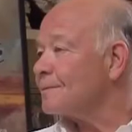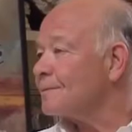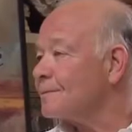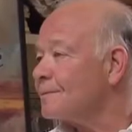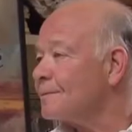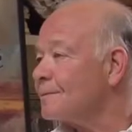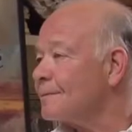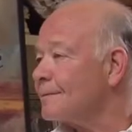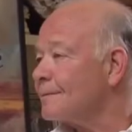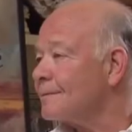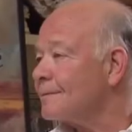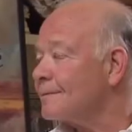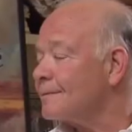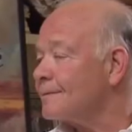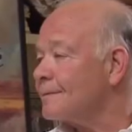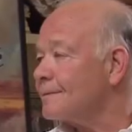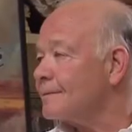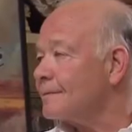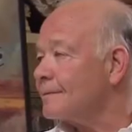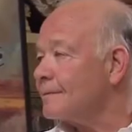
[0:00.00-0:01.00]

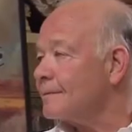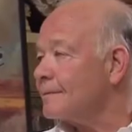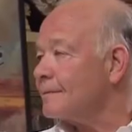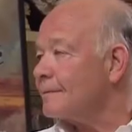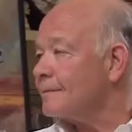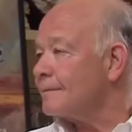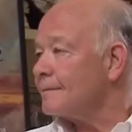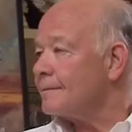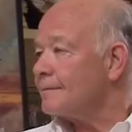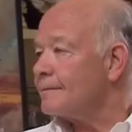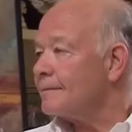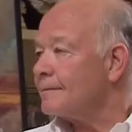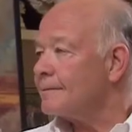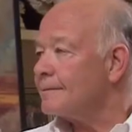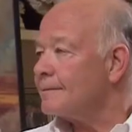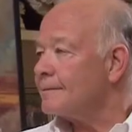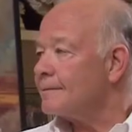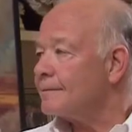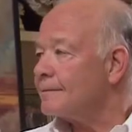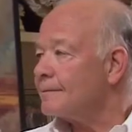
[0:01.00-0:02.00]

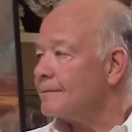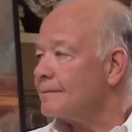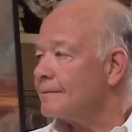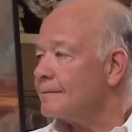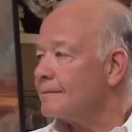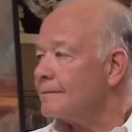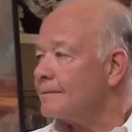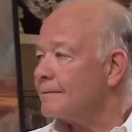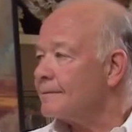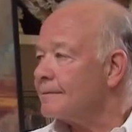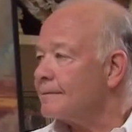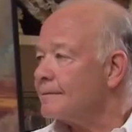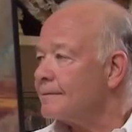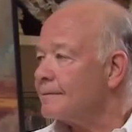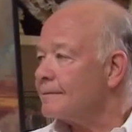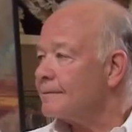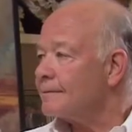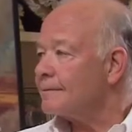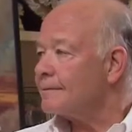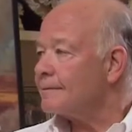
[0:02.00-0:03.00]

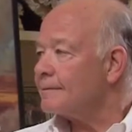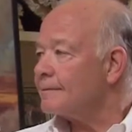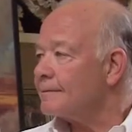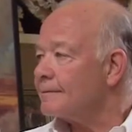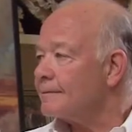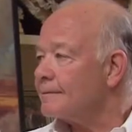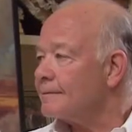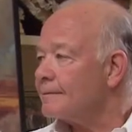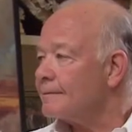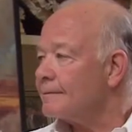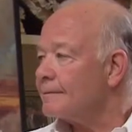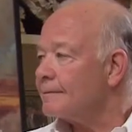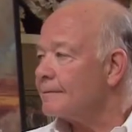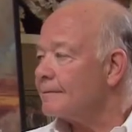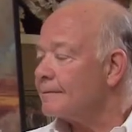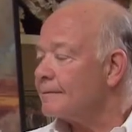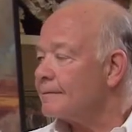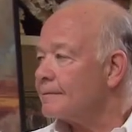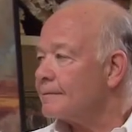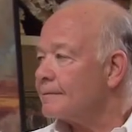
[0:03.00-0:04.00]

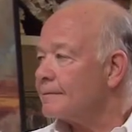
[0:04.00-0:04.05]
(silent)